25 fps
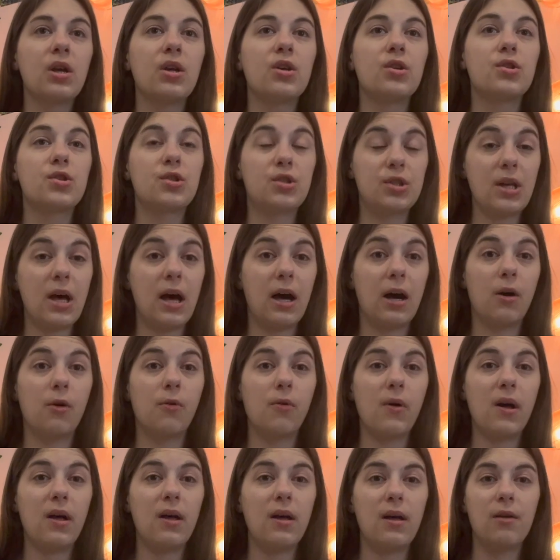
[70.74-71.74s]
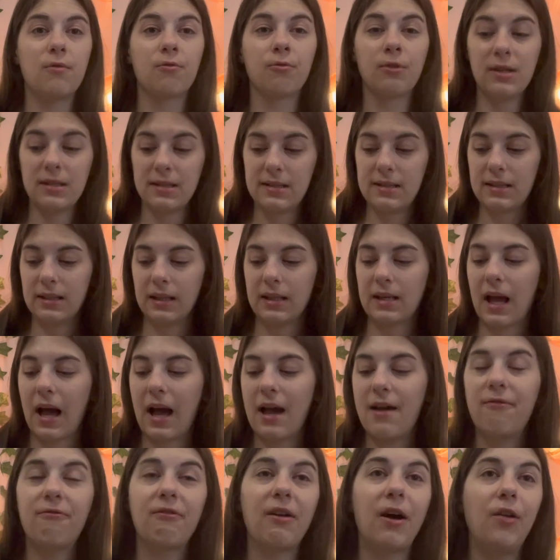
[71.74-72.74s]
So recently
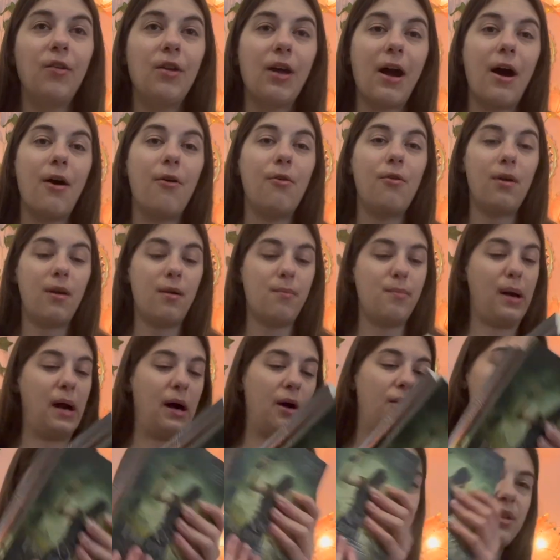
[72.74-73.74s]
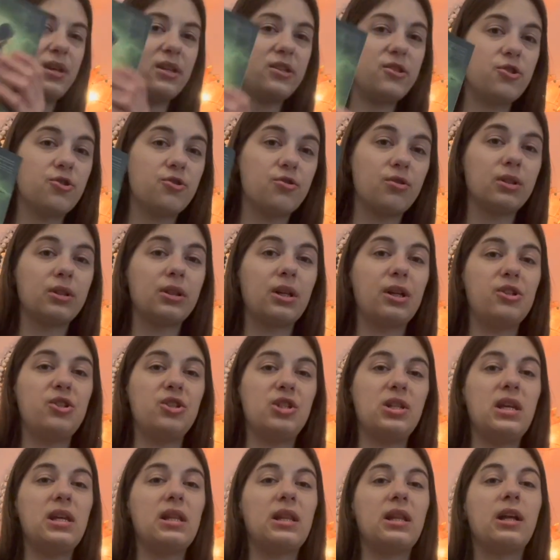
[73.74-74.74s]
I found out about this
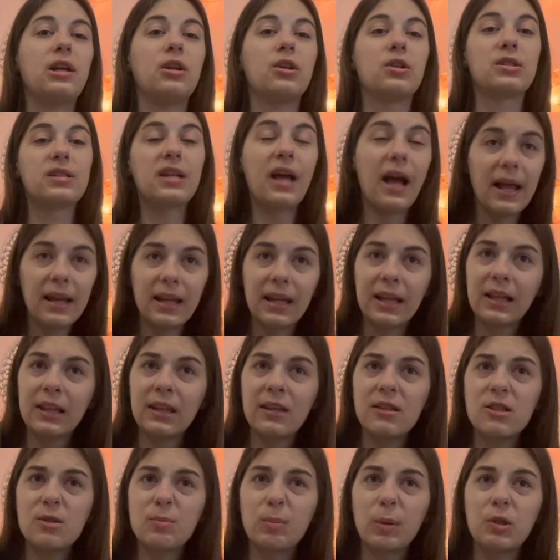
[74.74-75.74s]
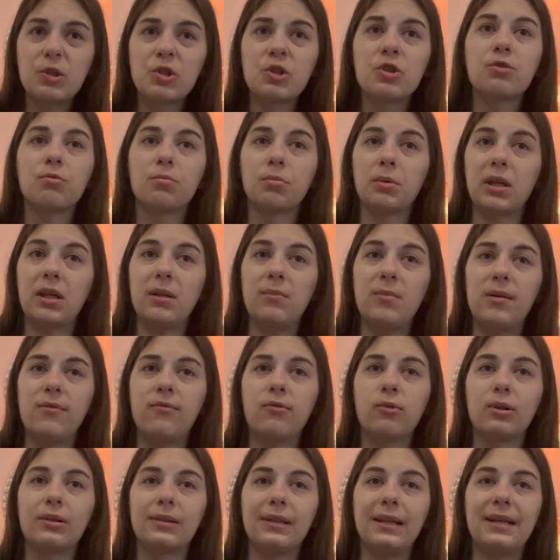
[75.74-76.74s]
trilogy that you're technically supposed to read
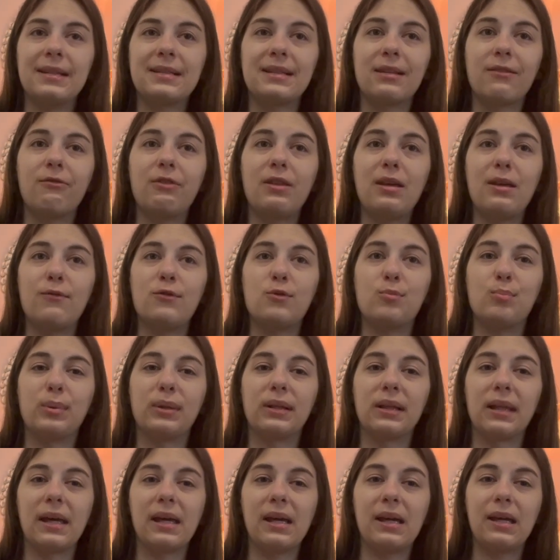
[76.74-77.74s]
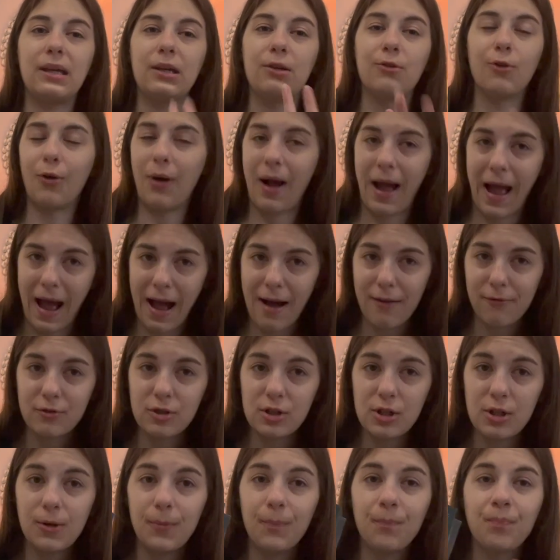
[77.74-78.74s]
before Dance of Thieves, but like you don't have
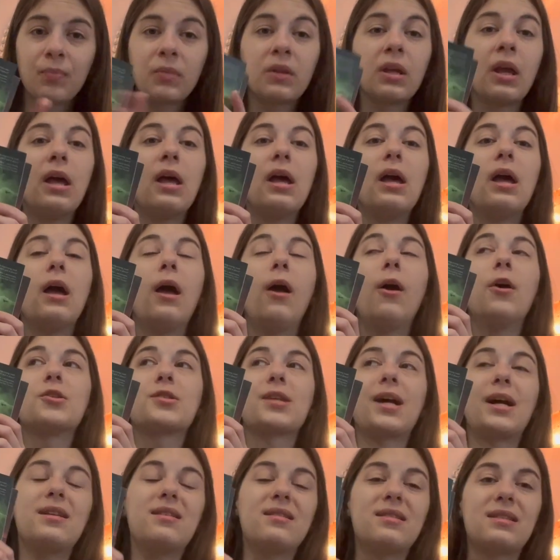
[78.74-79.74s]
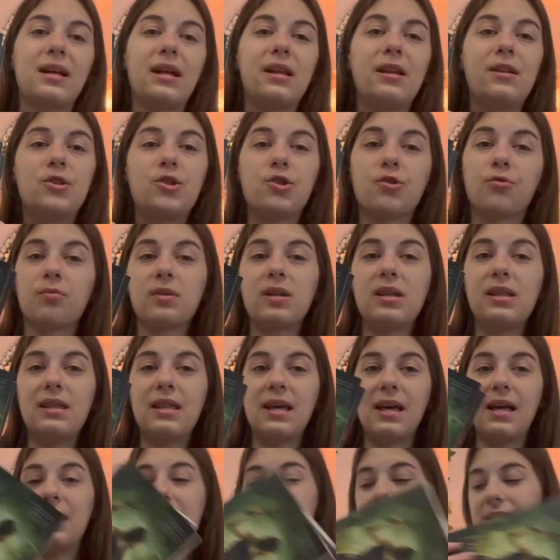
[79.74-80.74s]
to. So I decided to read
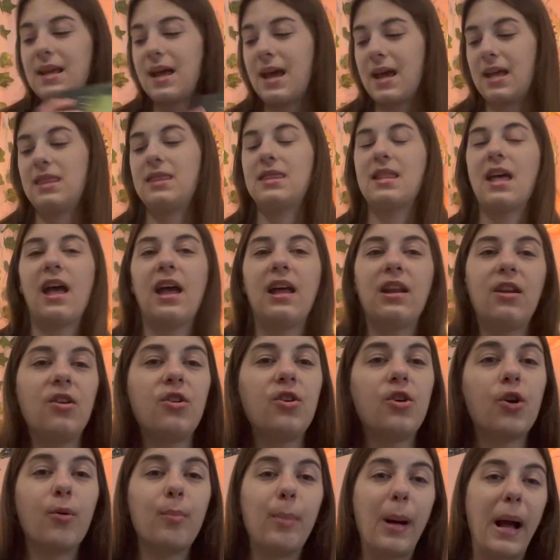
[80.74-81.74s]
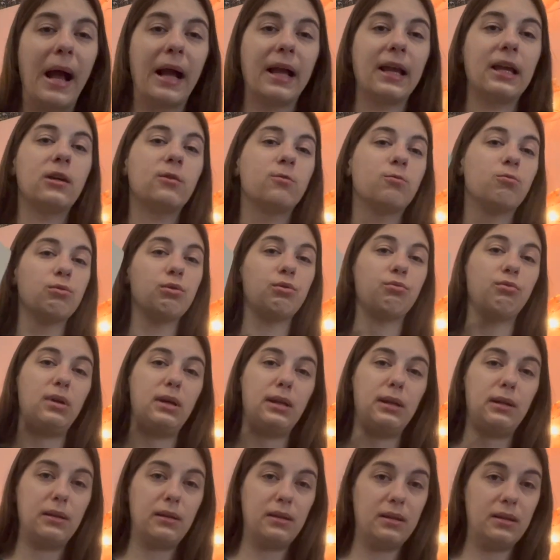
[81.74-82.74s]
this and then go back and
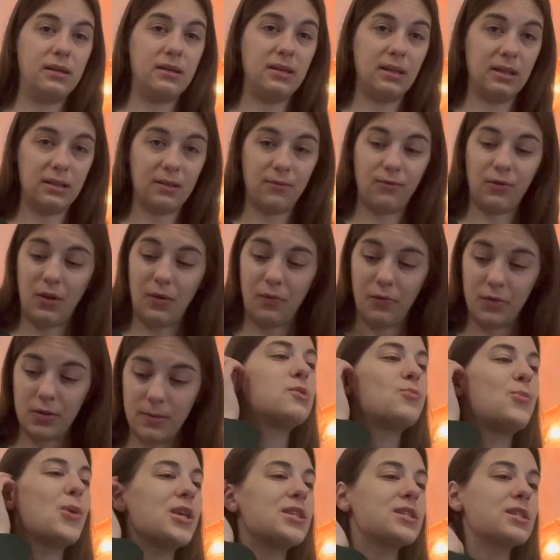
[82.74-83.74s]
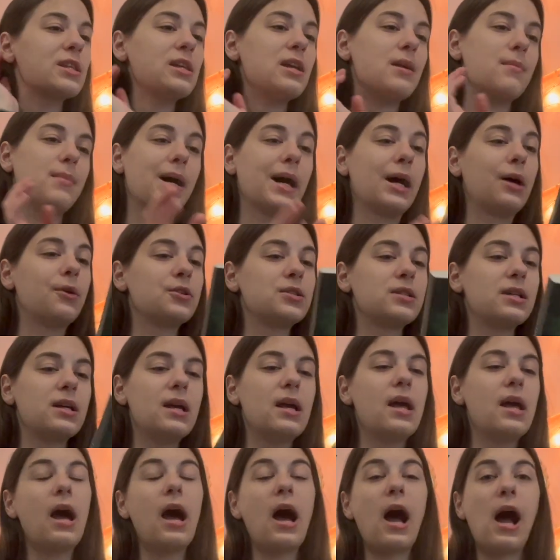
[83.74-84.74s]
reread Dance of Thieves. Basically about
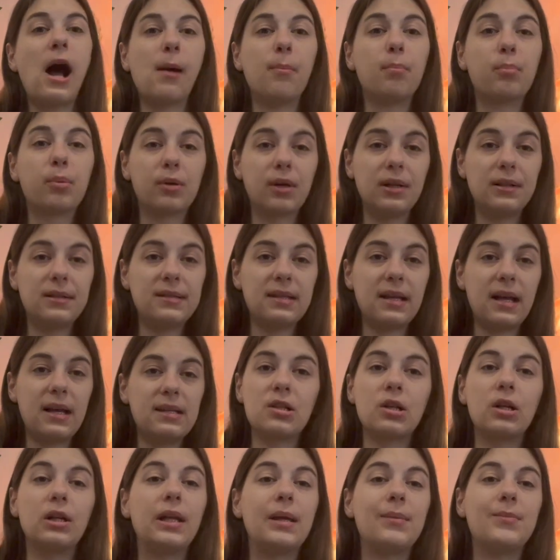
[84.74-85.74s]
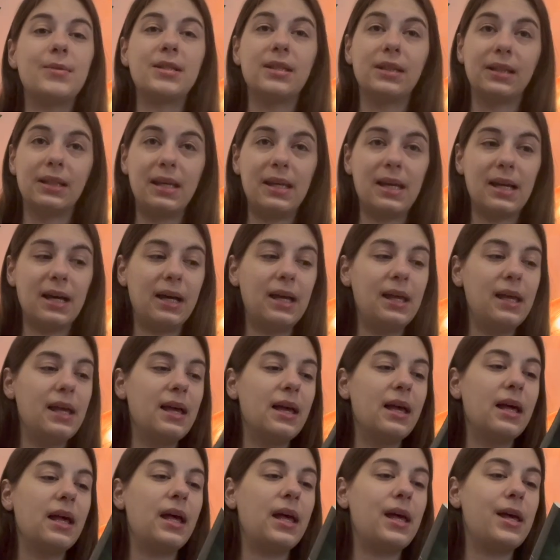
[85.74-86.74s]
a princess, her name is Leah,
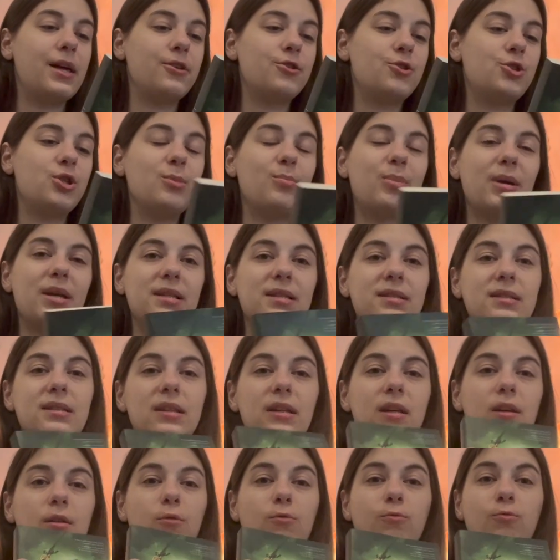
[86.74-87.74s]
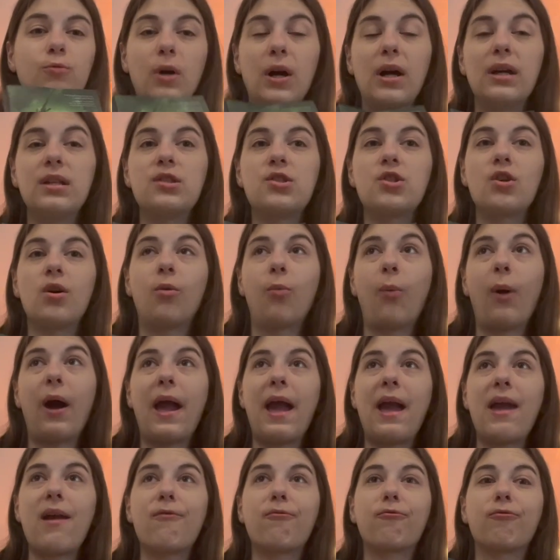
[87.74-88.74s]
and she basically runs
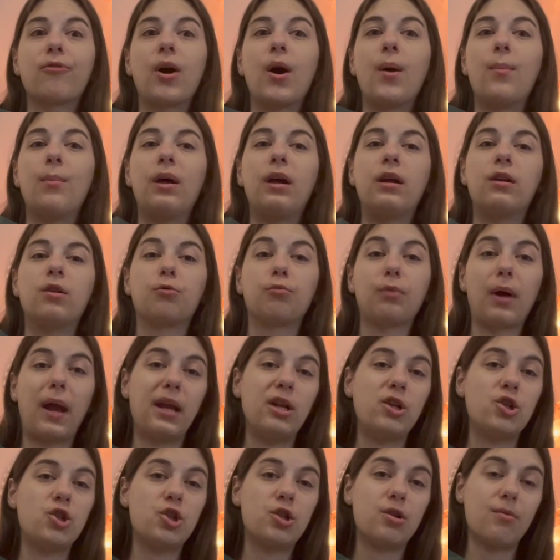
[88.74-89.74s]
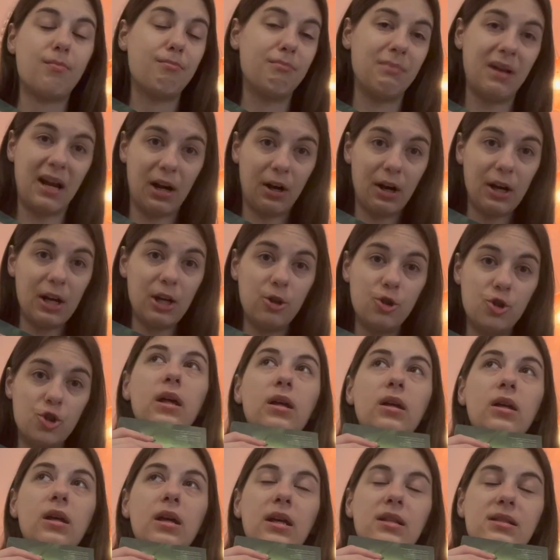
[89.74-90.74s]
away from an arranged marriage.
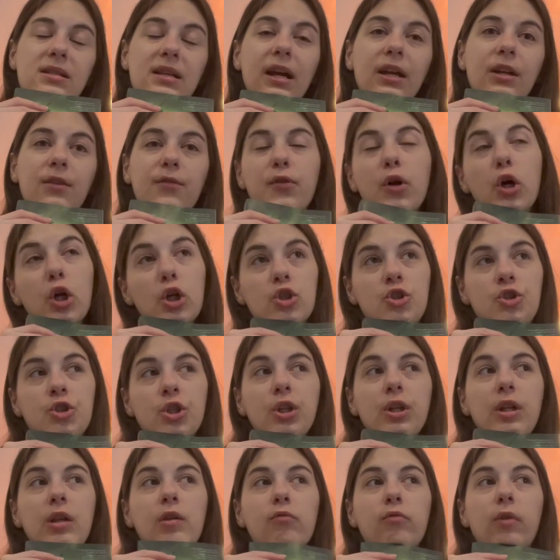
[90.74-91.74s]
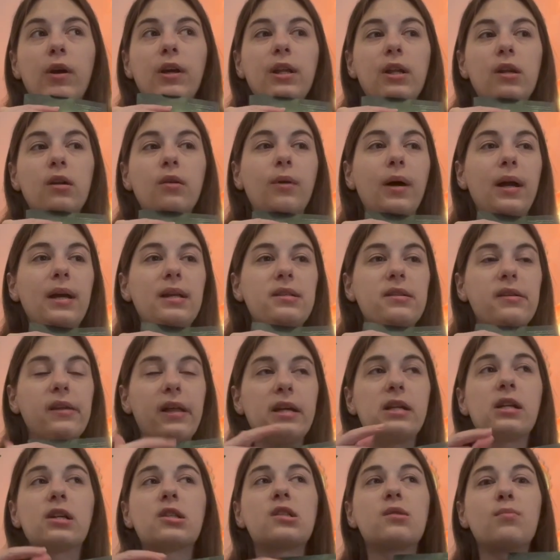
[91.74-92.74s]
It's kind of her journey running away to
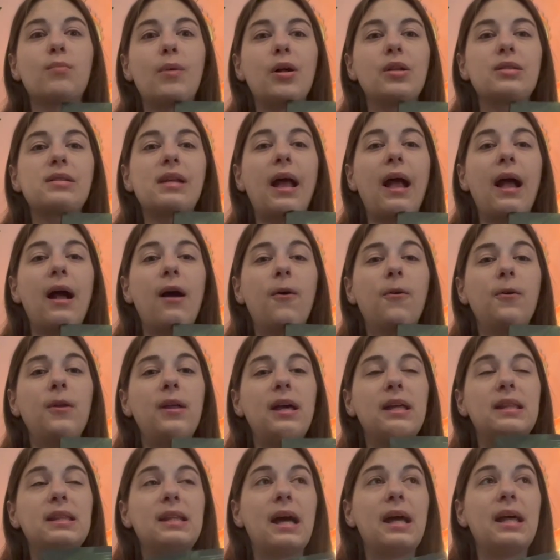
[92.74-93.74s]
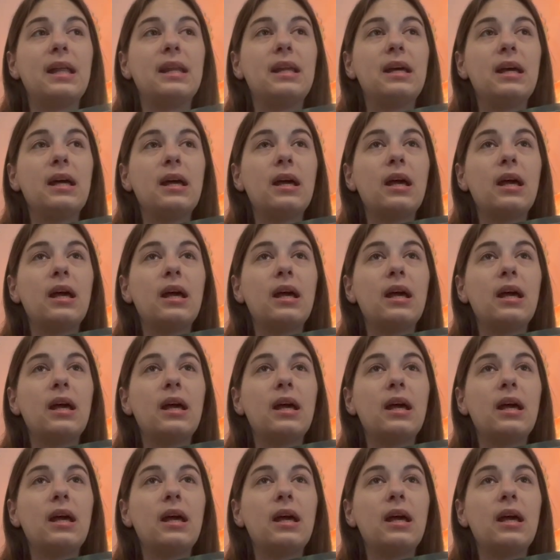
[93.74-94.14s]
like a small town, and then